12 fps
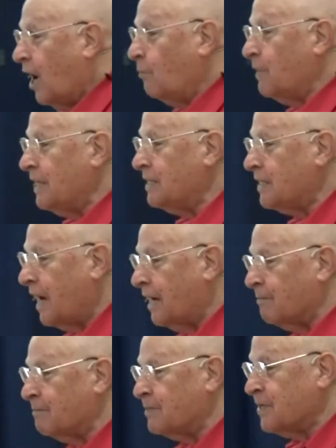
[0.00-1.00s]
many
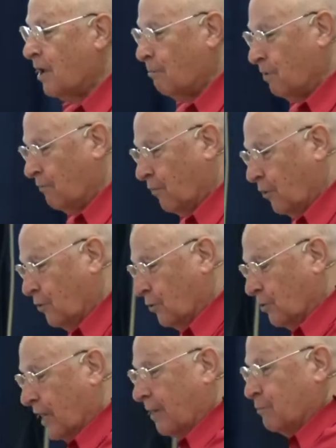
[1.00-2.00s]
times before
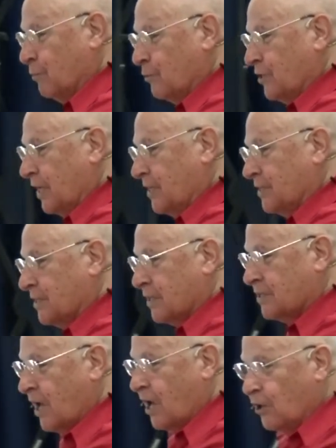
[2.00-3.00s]
you came to
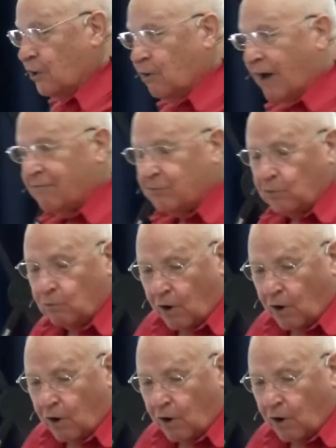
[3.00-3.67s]
Jesus, you have to